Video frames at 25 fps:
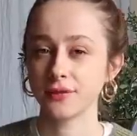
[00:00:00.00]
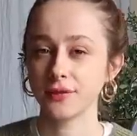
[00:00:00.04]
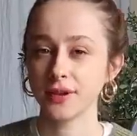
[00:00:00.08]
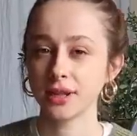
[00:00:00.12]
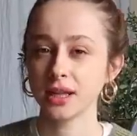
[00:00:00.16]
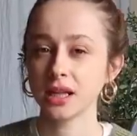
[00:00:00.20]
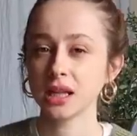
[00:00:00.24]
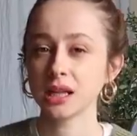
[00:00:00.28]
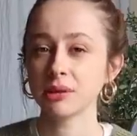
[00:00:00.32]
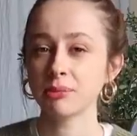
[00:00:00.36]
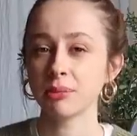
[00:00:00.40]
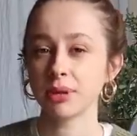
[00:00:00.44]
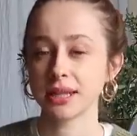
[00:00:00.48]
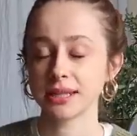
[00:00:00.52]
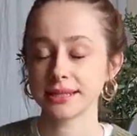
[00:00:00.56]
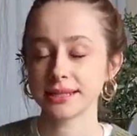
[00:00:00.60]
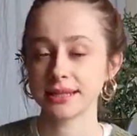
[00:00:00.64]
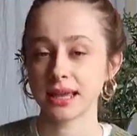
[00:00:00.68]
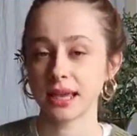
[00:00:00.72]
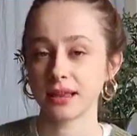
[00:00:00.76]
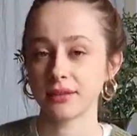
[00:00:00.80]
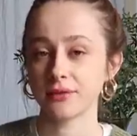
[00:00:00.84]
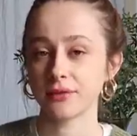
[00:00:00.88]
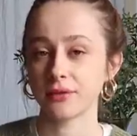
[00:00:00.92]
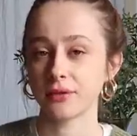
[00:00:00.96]
film and
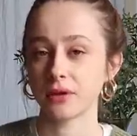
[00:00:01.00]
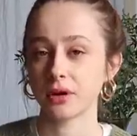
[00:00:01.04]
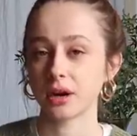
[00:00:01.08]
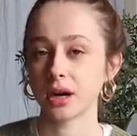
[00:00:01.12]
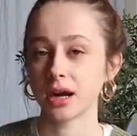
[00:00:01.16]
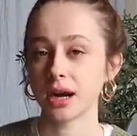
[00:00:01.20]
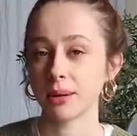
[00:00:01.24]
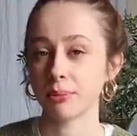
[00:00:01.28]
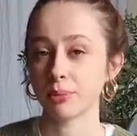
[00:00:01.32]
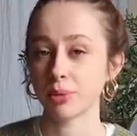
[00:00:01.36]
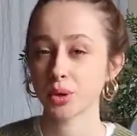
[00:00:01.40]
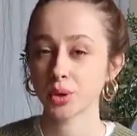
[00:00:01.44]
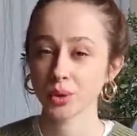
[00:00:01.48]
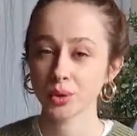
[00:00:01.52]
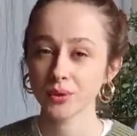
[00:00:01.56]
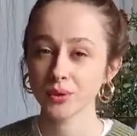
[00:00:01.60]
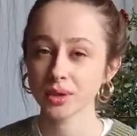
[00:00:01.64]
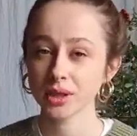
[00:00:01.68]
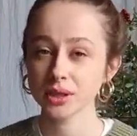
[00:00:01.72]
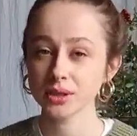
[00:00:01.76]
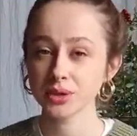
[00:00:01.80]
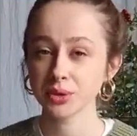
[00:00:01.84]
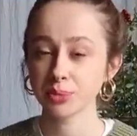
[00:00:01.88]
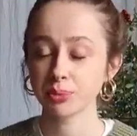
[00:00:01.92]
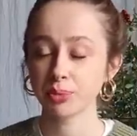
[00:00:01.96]
send for
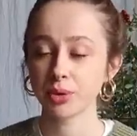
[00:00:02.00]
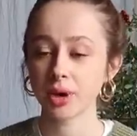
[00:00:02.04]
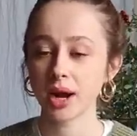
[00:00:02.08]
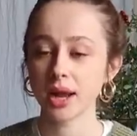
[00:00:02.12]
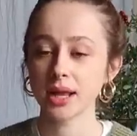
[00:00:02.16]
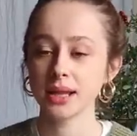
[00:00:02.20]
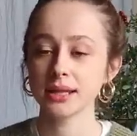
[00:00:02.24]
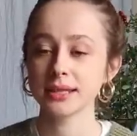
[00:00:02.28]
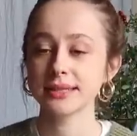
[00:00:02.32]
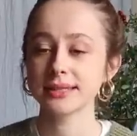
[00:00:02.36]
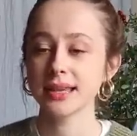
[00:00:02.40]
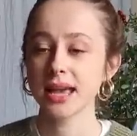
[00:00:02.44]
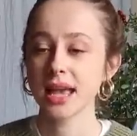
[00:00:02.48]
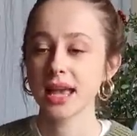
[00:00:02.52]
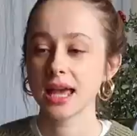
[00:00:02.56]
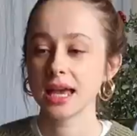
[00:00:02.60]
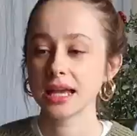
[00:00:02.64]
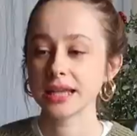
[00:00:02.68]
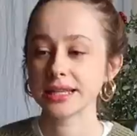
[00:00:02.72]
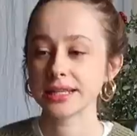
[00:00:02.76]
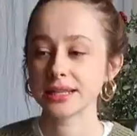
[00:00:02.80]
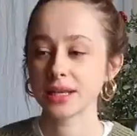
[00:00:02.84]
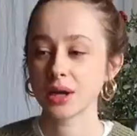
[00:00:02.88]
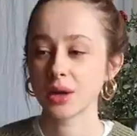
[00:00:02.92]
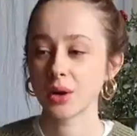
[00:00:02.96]
approval to brands,
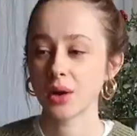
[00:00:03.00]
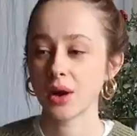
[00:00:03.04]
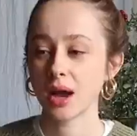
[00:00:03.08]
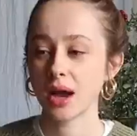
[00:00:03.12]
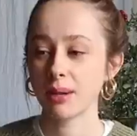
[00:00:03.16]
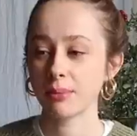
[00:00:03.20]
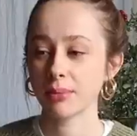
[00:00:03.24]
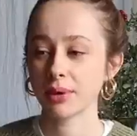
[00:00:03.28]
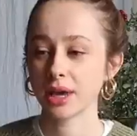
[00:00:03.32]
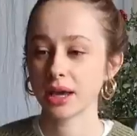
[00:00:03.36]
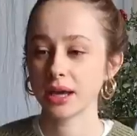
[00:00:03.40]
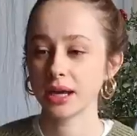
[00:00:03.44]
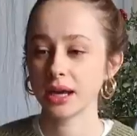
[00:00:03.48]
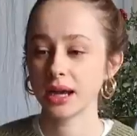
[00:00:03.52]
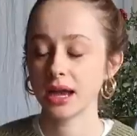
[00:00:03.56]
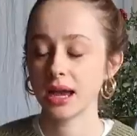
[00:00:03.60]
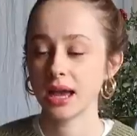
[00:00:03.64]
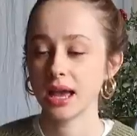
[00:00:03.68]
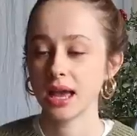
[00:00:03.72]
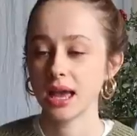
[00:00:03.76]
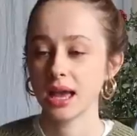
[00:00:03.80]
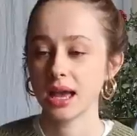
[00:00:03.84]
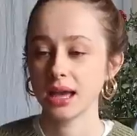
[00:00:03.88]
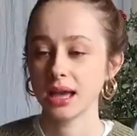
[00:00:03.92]
so I'm gonna